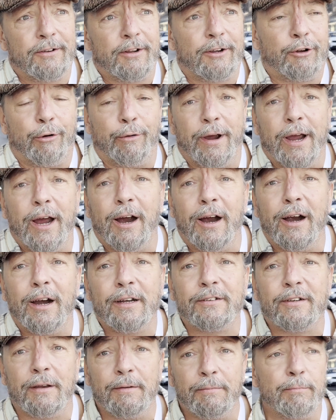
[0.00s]
career.
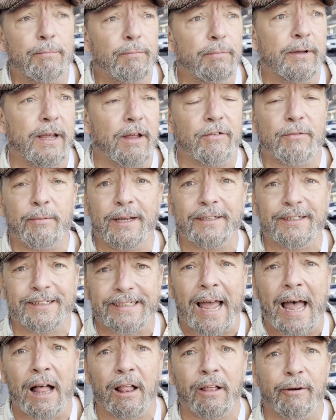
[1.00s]
Gives me a
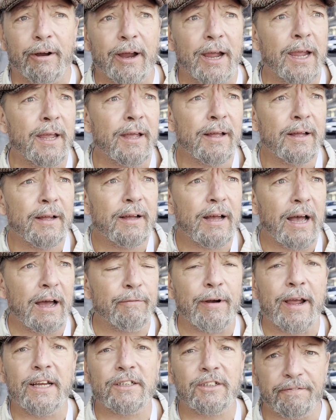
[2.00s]
salary. I
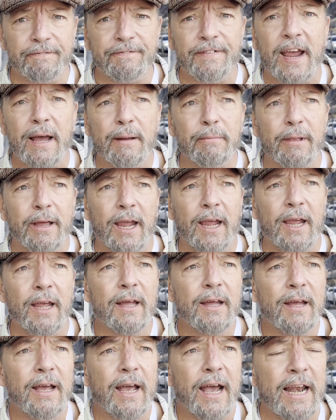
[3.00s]
raise a family,
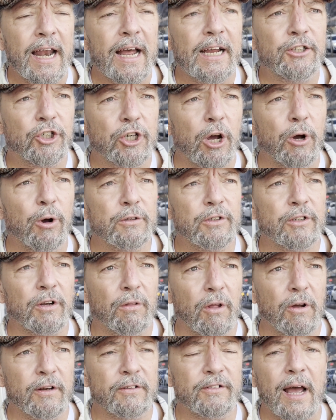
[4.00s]
and I chose a
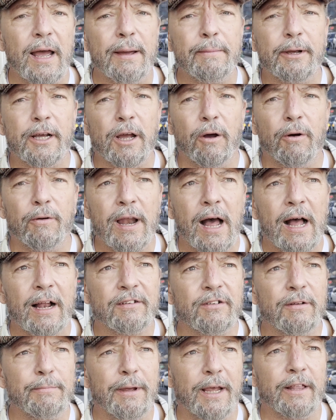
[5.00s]
long time ago not
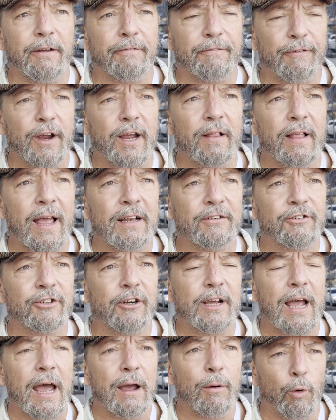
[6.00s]
to be the freelancer
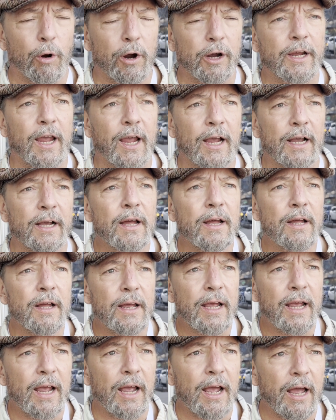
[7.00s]
guy working
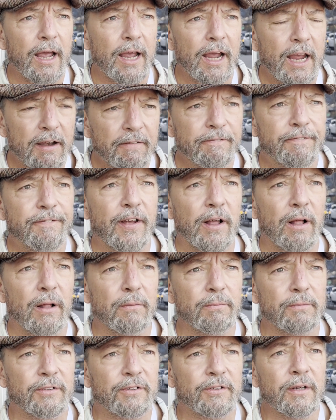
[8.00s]
in
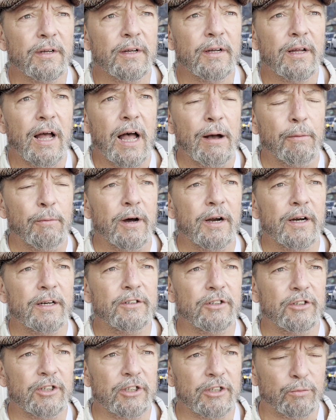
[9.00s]
films. I wanted
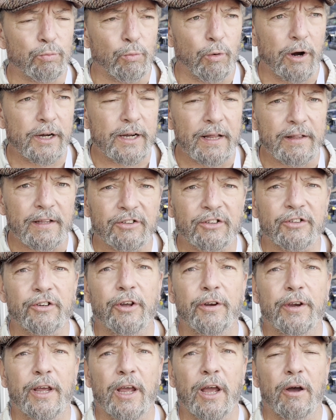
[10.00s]
to just work at the
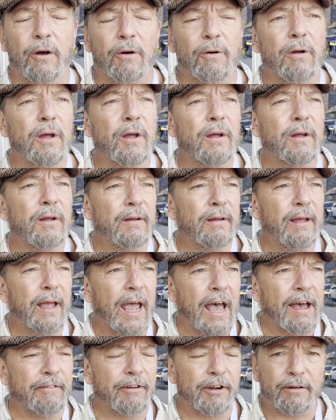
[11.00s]
studio,
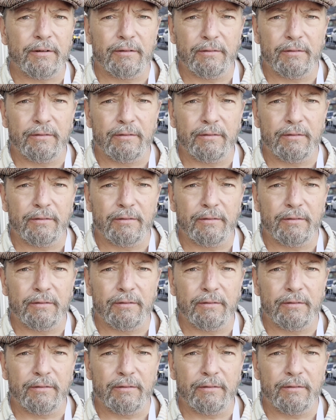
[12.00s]
have a